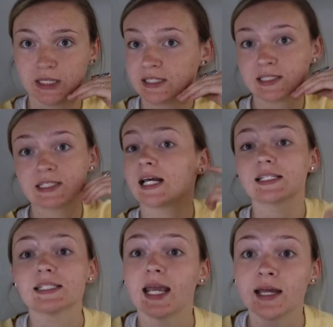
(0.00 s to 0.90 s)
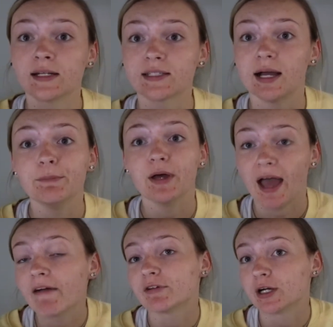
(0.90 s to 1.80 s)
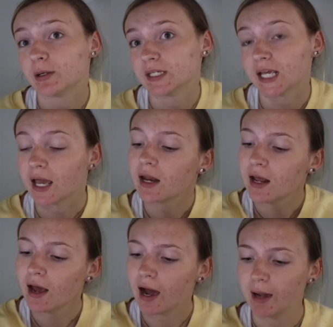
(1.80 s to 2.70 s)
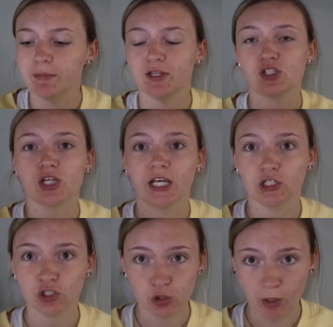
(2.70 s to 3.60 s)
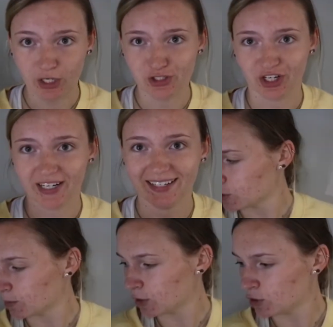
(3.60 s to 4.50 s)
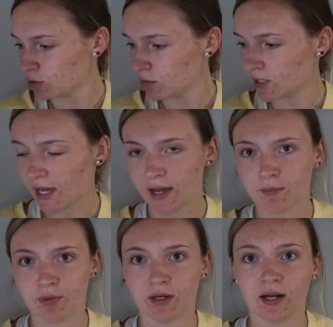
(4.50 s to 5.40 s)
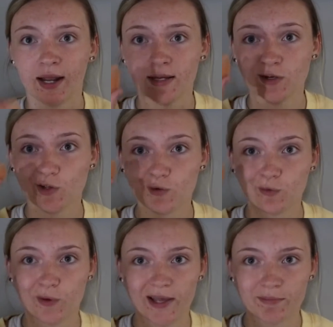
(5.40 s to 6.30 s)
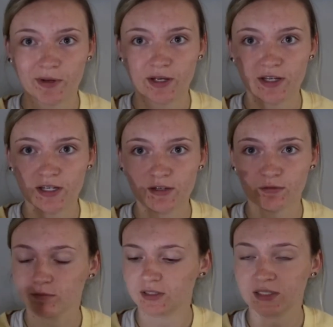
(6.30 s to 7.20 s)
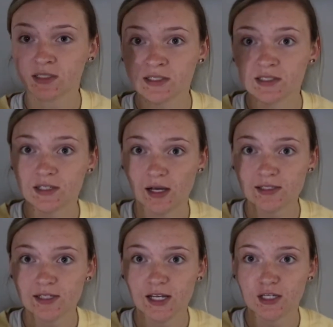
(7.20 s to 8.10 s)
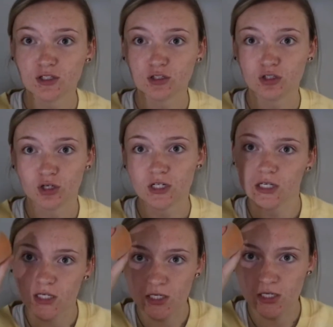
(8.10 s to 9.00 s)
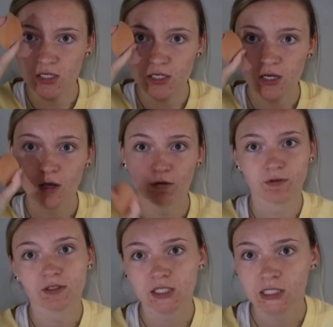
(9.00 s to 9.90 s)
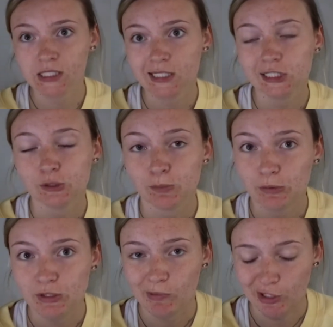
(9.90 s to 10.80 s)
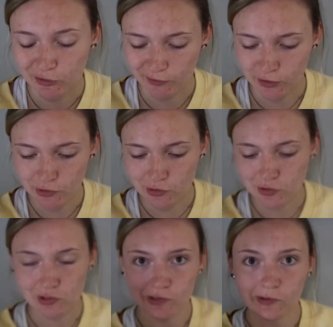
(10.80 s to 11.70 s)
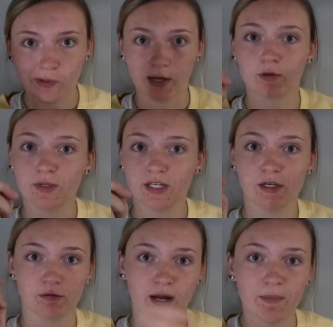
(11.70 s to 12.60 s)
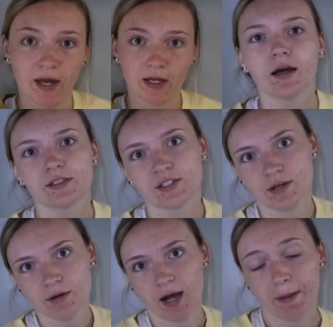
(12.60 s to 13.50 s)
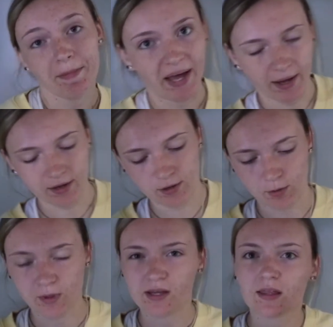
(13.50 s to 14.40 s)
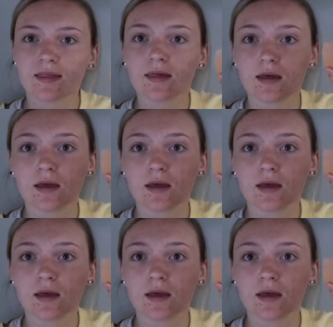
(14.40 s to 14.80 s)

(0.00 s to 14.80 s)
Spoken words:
this is as tan as I'm ever going to get, I'm in the shade 200. So I'm gonna do that, but I need to go wet my disgusting, dirty Real Techniques beauty sponge first. So I'll be right back. So I'm back with